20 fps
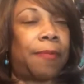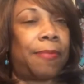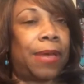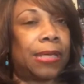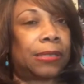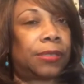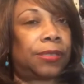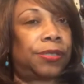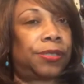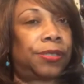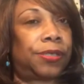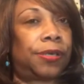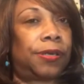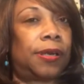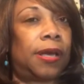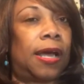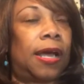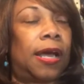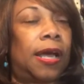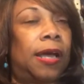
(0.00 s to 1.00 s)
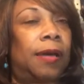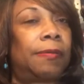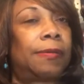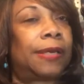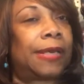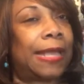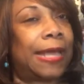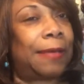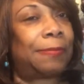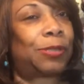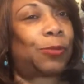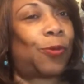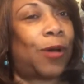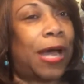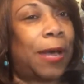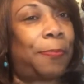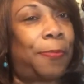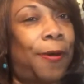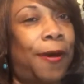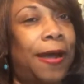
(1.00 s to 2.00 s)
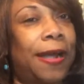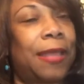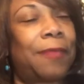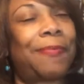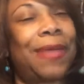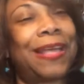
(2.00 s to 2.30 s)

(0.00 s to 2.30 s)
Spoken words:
messenger glam squad party,